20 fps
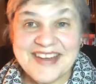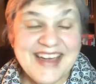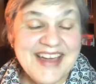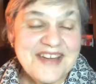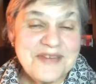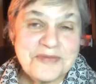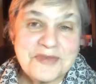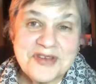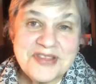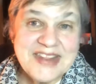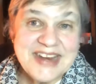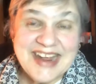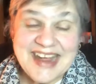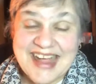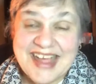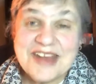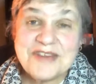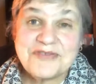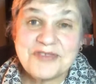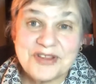more than a
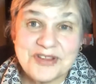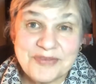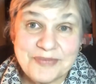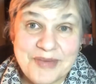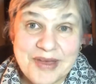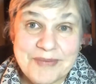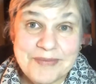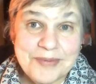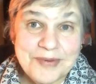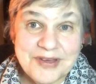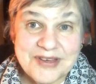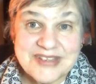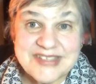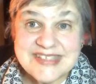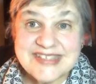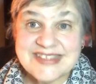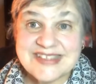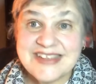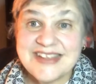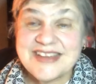handful of my
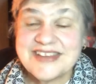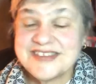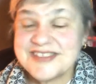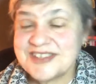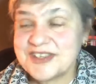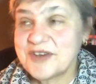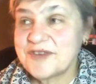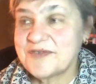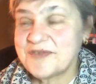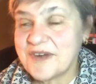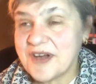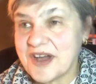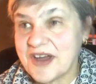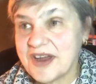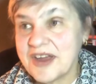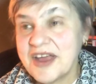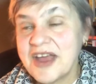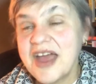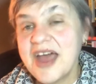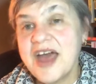books so
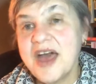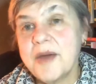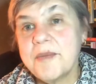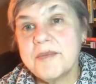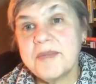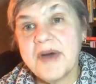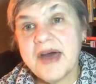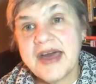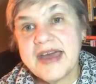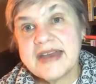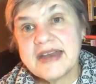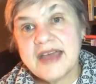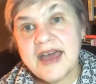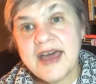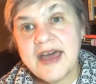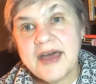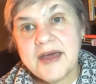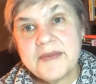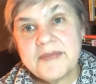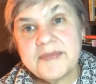far. But
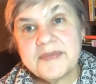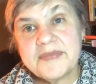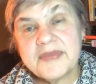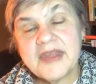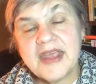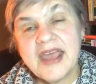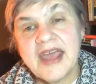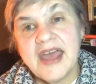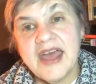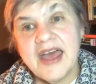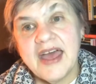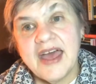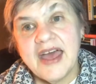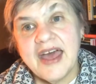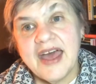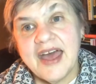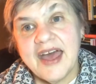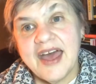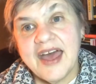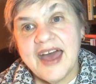I
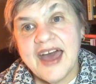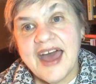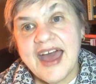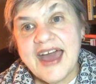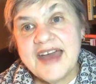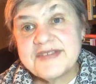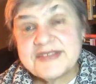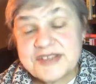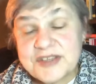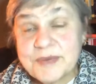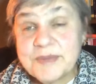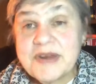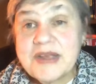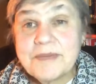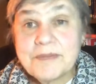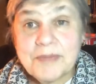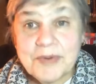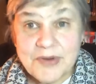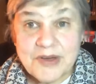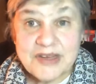have so many
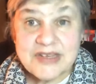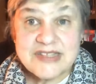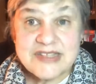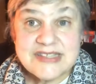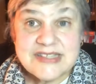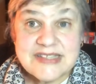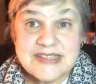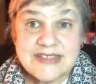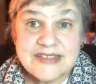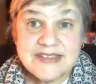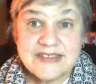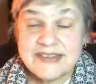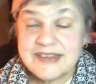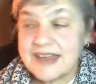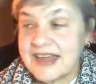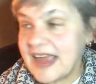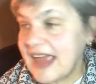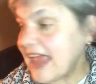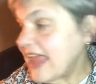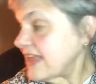books,
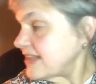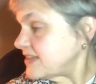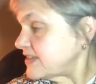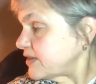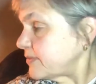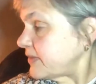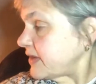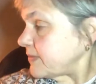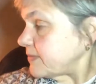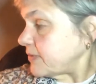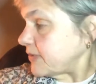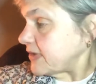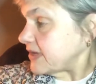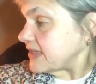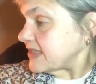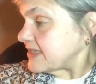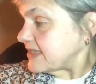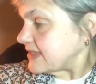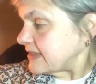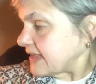and so many
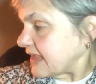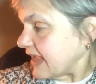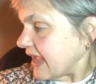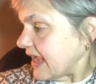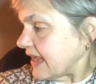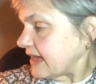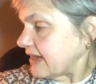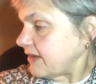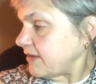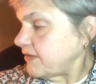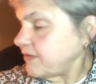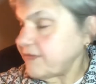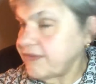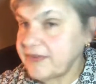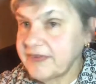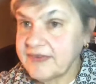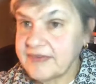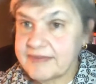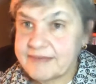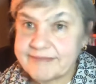books kind of
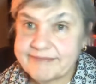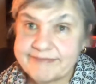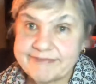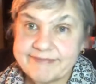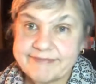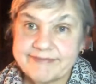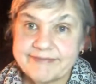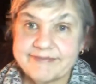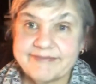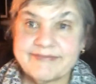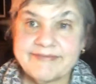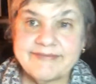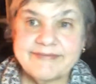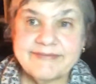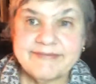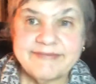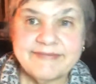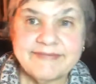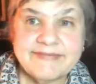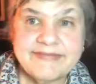
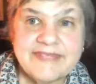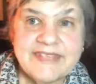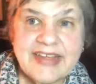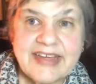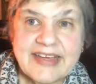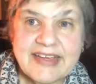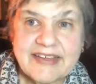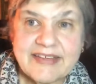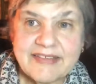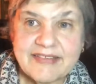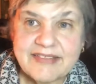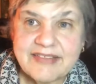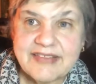like the